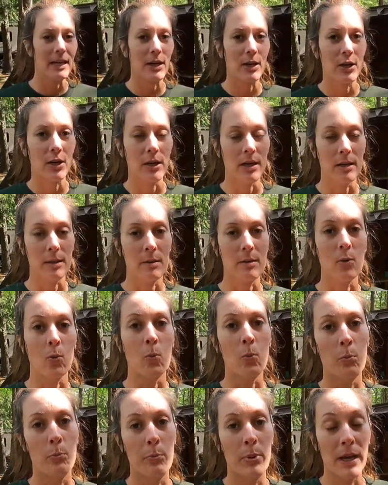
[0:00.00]
here is the
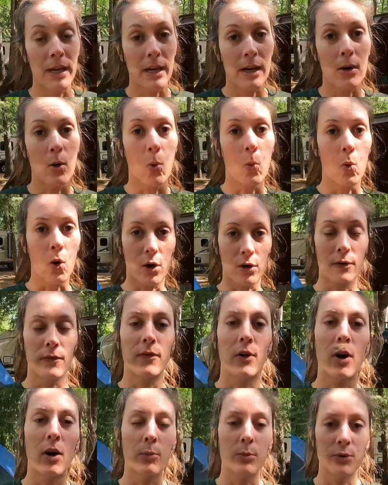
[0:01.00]
big
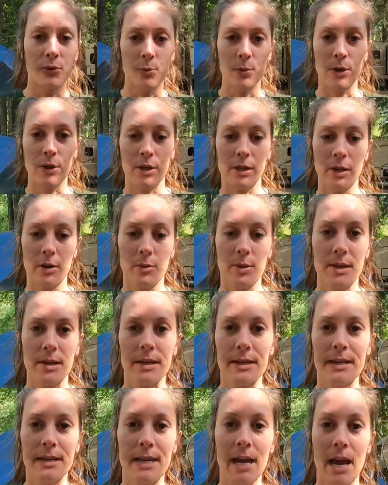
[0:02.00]
waterfall, which we're gonna go
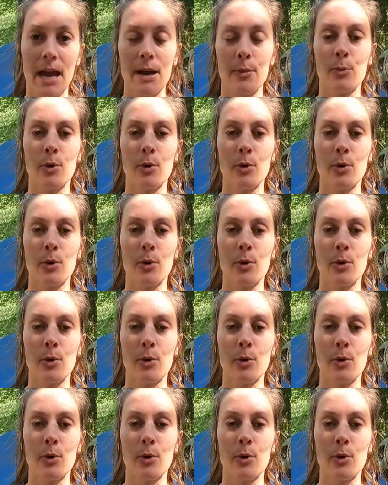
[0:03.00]
see today.